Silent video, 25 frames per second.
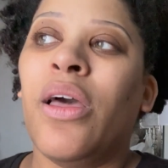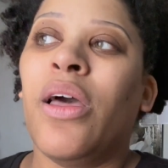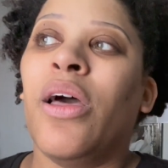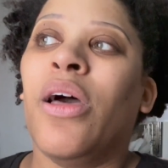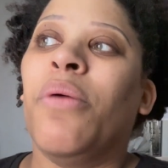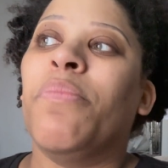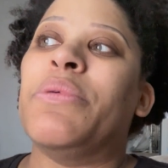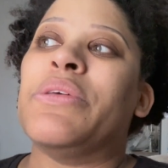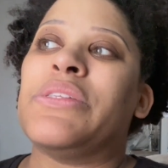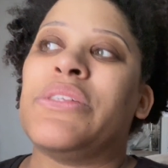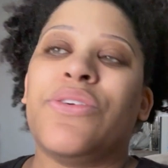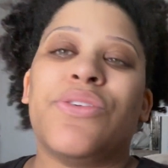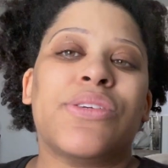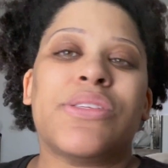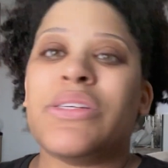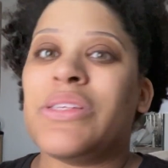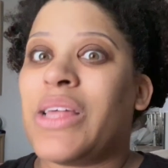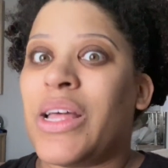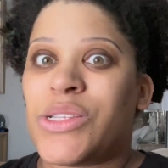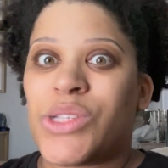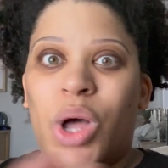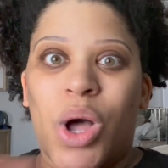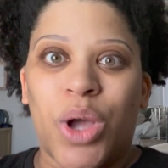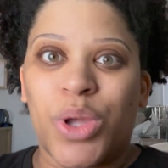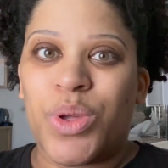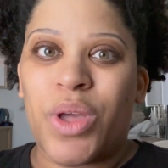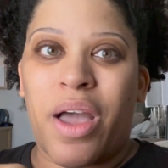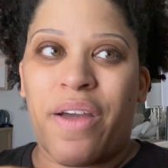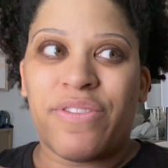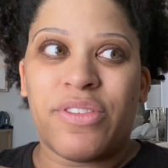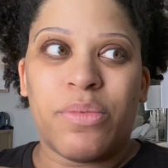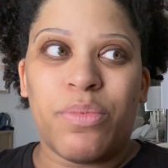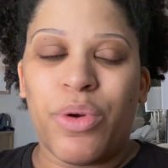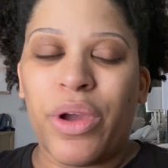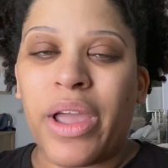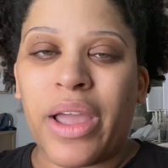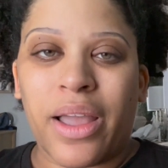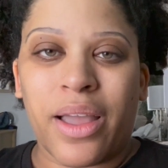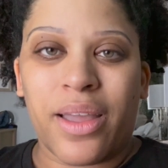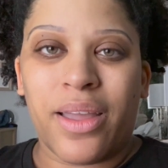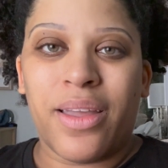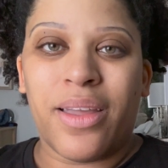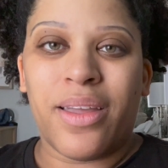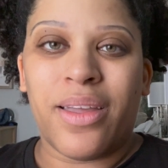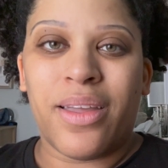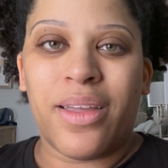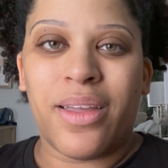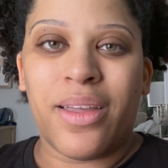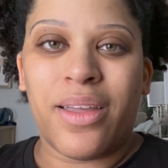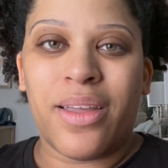But seriously, that's all you have to bring.
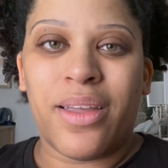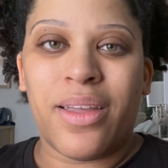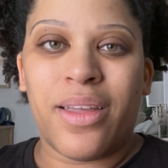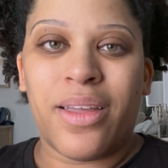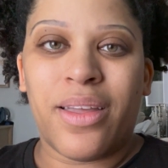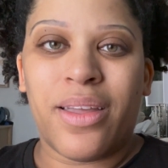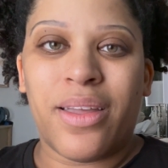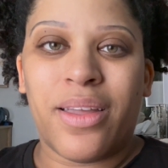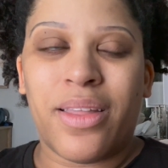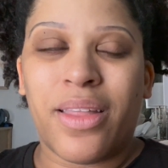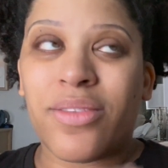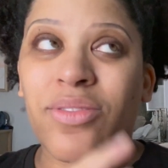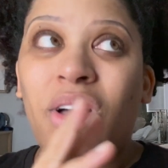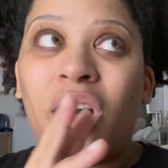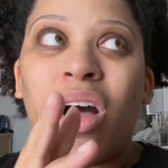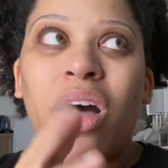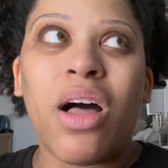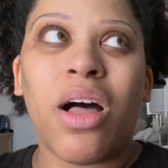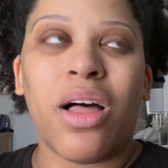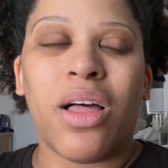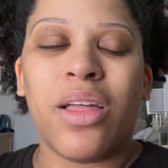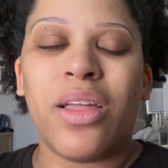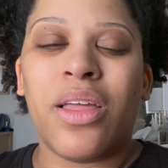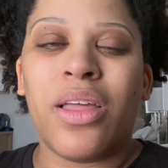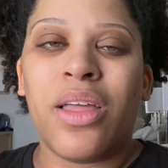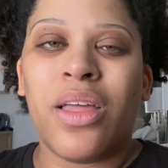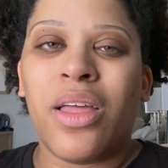That's all.